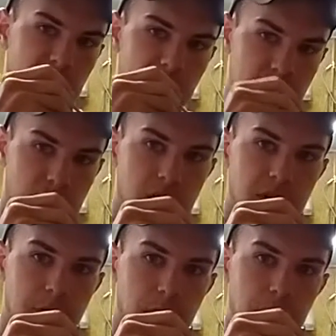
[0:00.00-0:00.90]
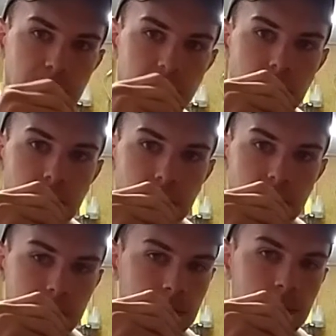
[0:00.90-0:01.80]
kind of start at a point and go
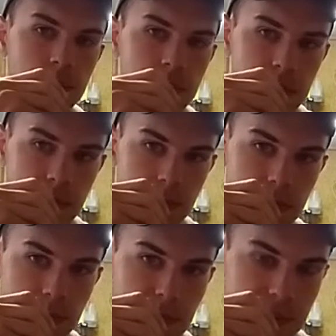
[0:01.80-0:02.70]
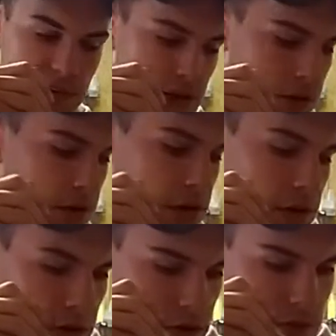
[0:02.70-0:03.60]
up, then bring it back down,
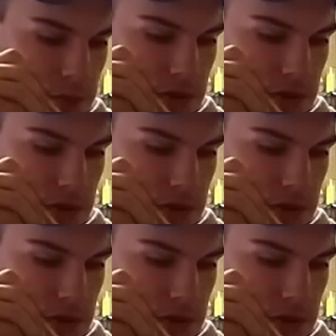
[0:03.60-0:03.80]
up